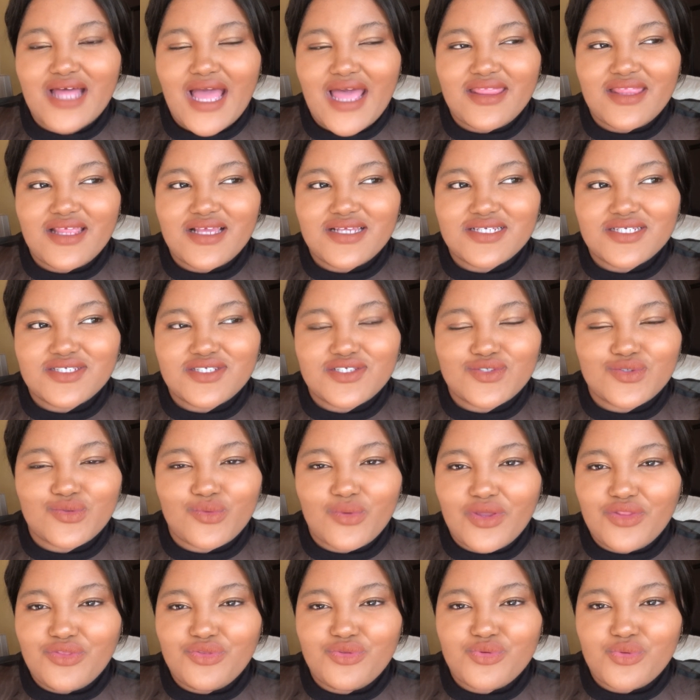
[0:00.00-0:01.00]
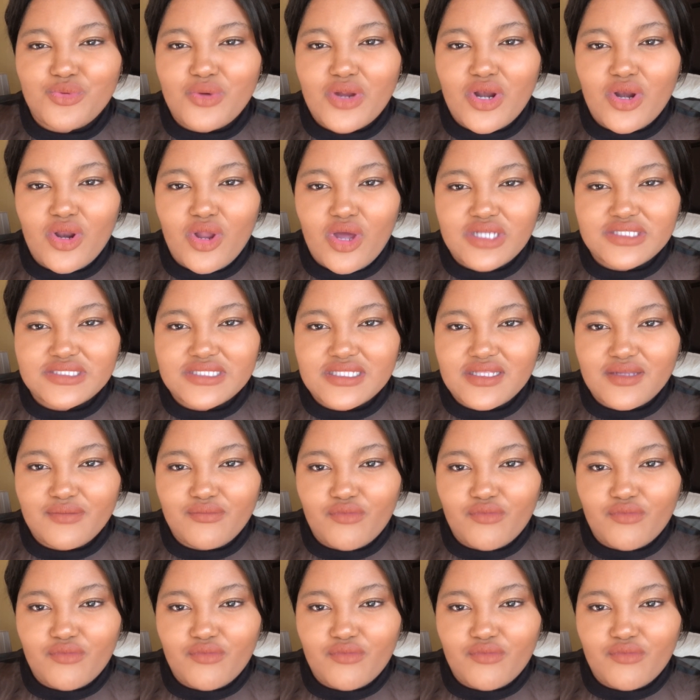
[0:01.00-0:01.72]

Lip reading: I think she's just going through a lot at the